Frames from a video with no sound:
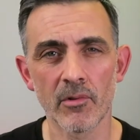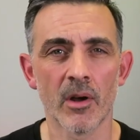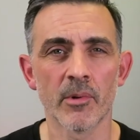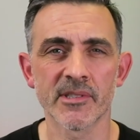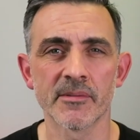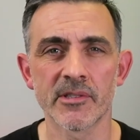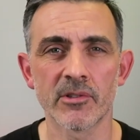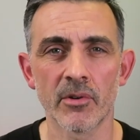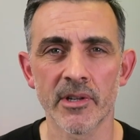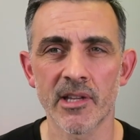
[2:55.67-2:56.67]
right, I want some
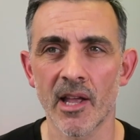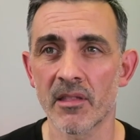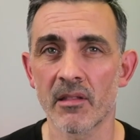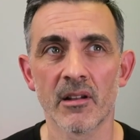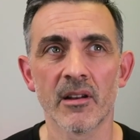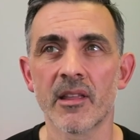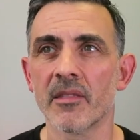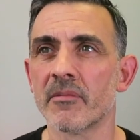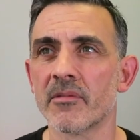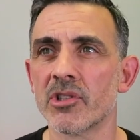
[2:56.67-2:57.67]
storage cases, and I look
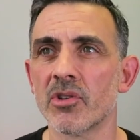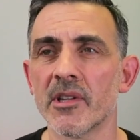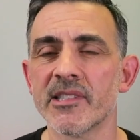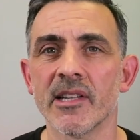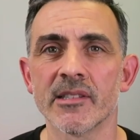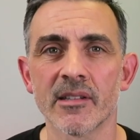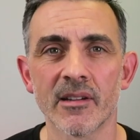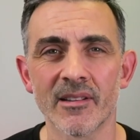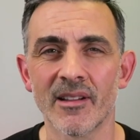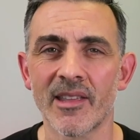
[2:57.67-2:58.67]
at the choices and
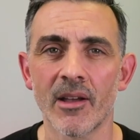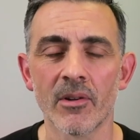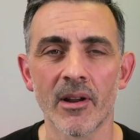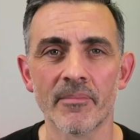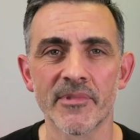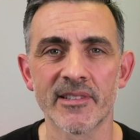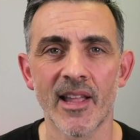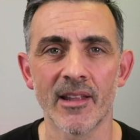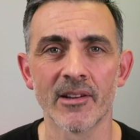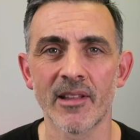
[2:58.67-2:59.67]
I get all
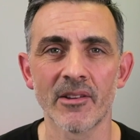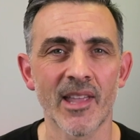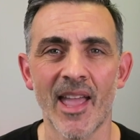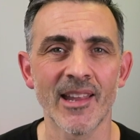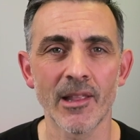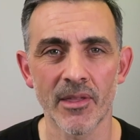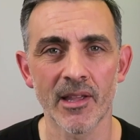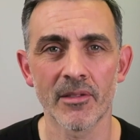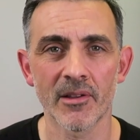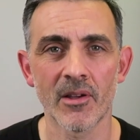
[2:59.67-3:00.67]
upset and I don't get
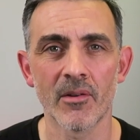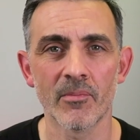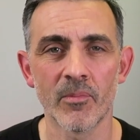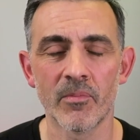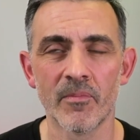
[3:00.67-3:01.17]
anything because I can't